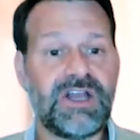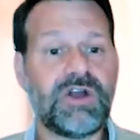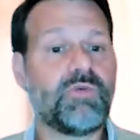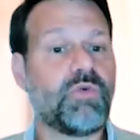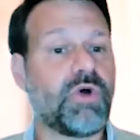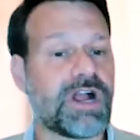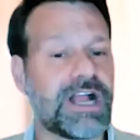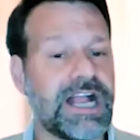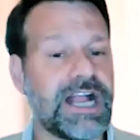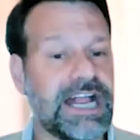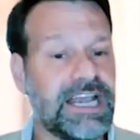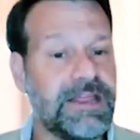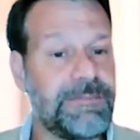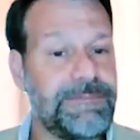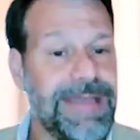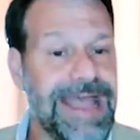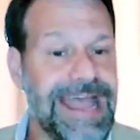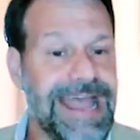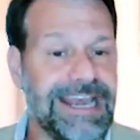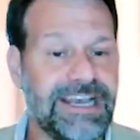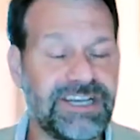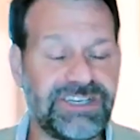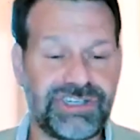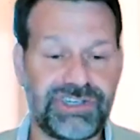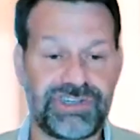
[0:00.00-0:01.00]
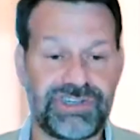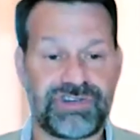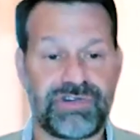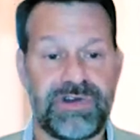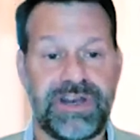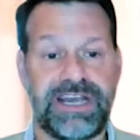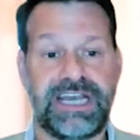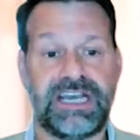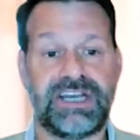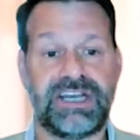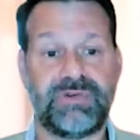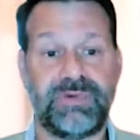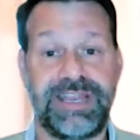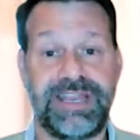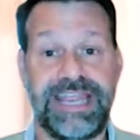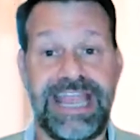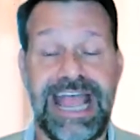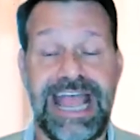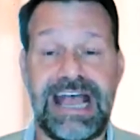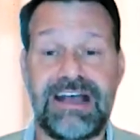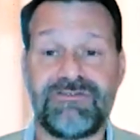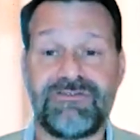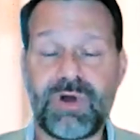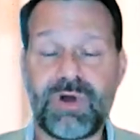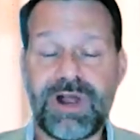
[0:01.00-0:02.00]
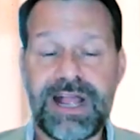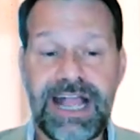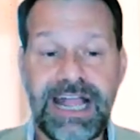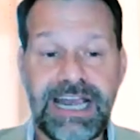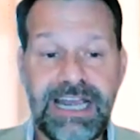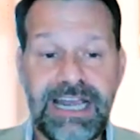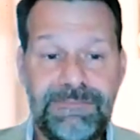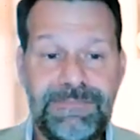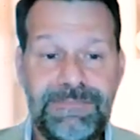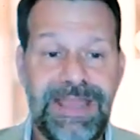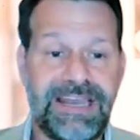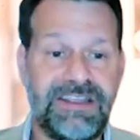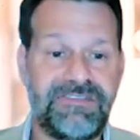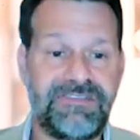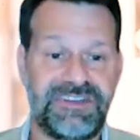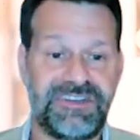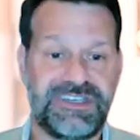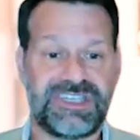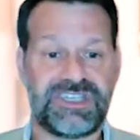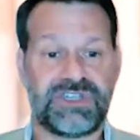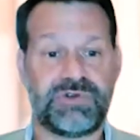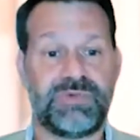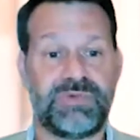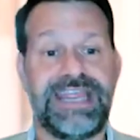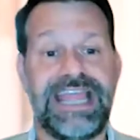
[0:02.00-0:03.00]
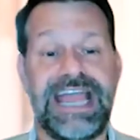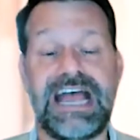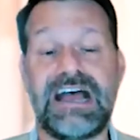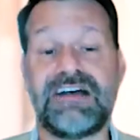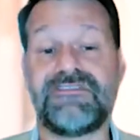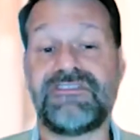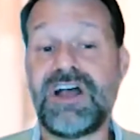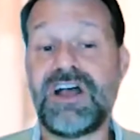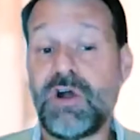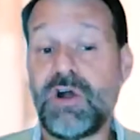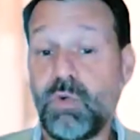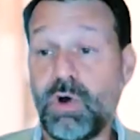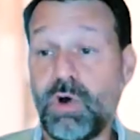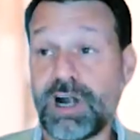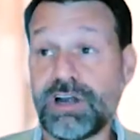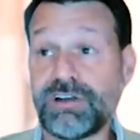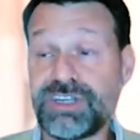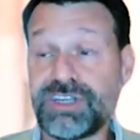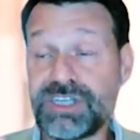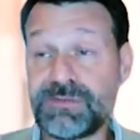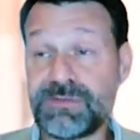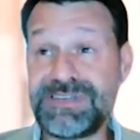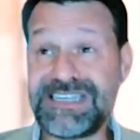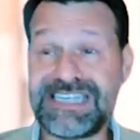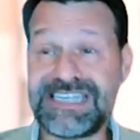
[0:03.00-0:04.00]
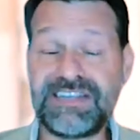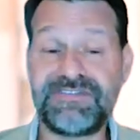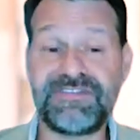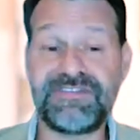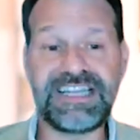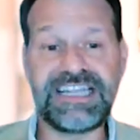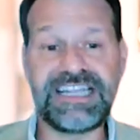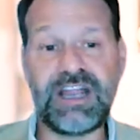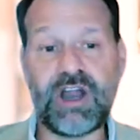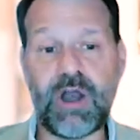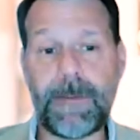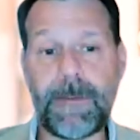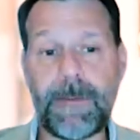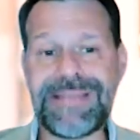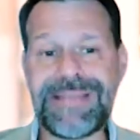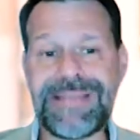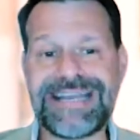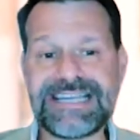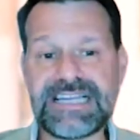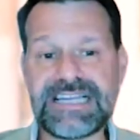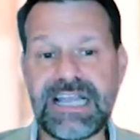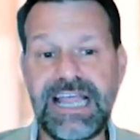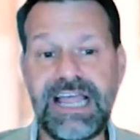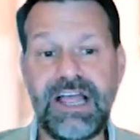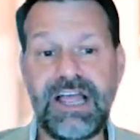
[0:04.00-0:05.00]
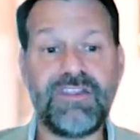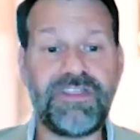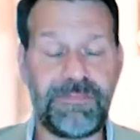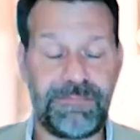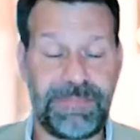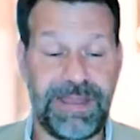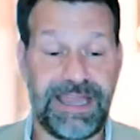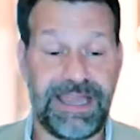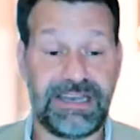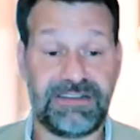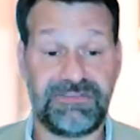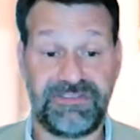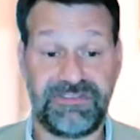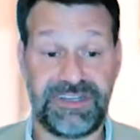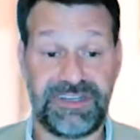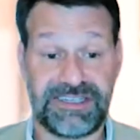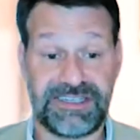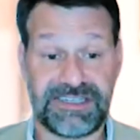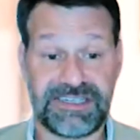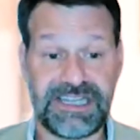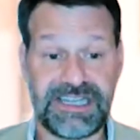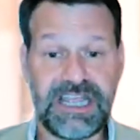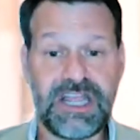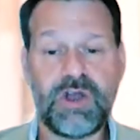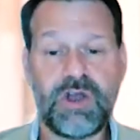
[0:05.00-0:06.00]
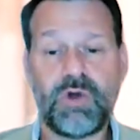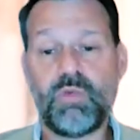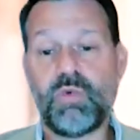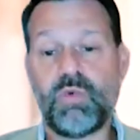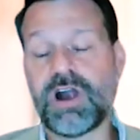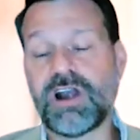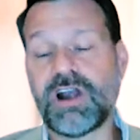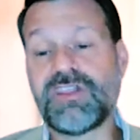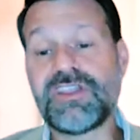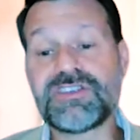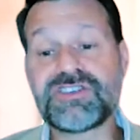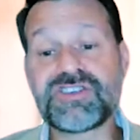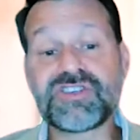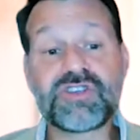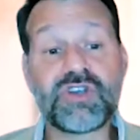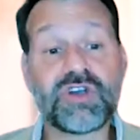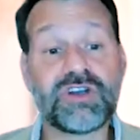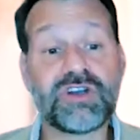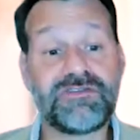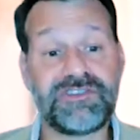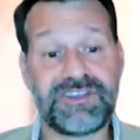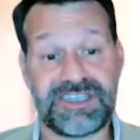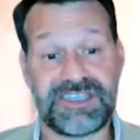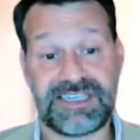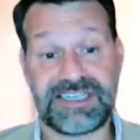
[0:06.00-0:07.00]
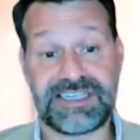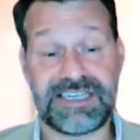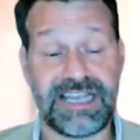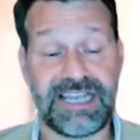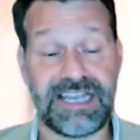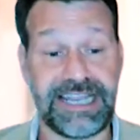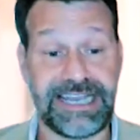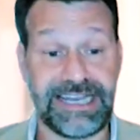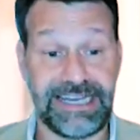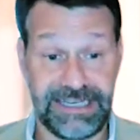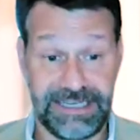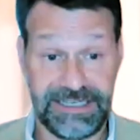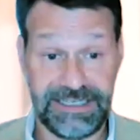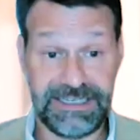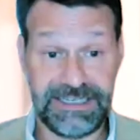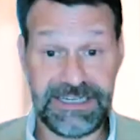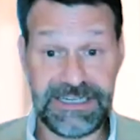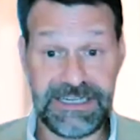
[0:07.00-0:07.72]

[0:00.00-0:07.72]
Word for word: What kind of manager training do we have? What kind of benefits do we have? What are specifically our mental health benefits? What are the services like?